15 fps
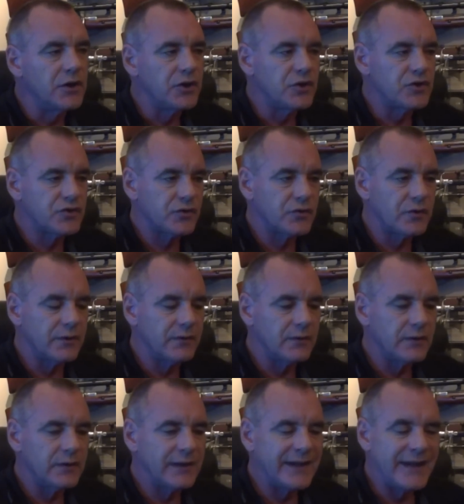you should
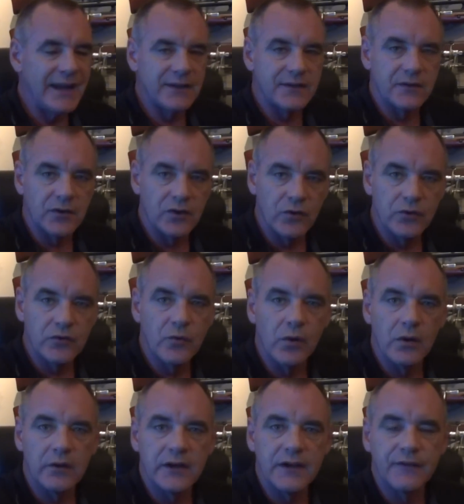get good
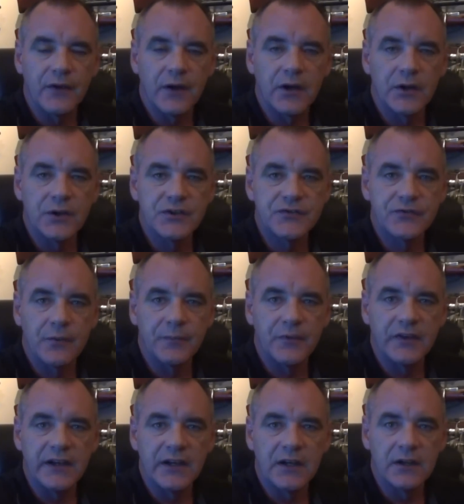quality photos from the
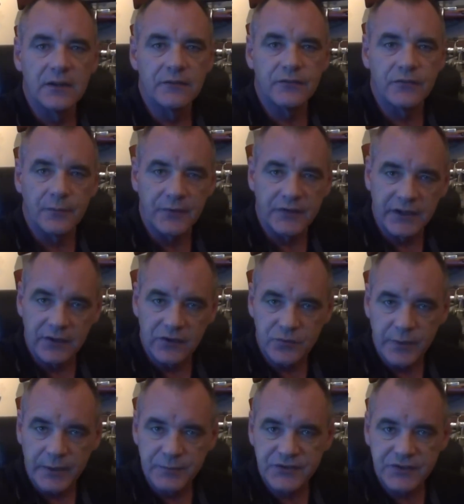dealer, from the dealer's
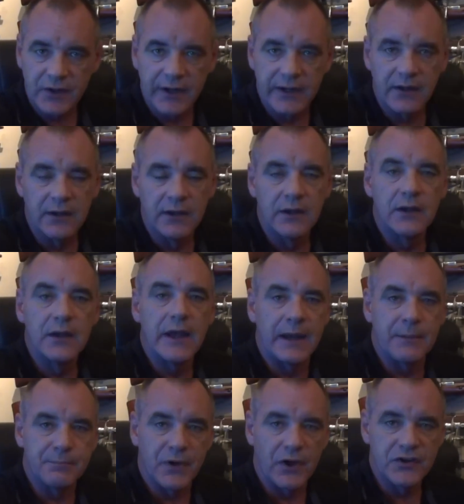website,
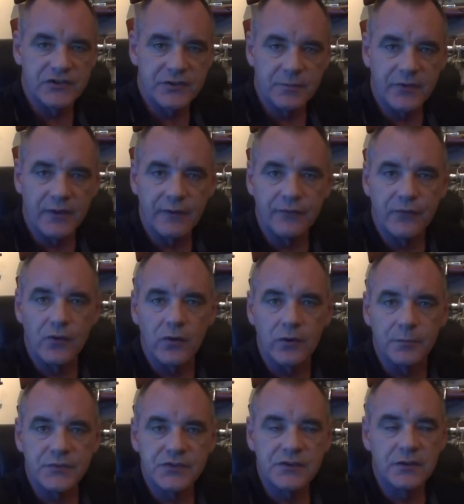and post them to the
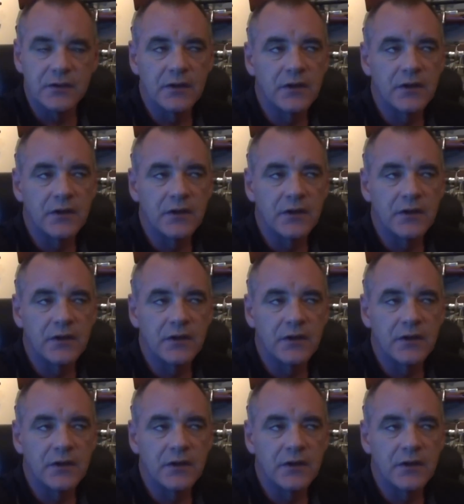forums.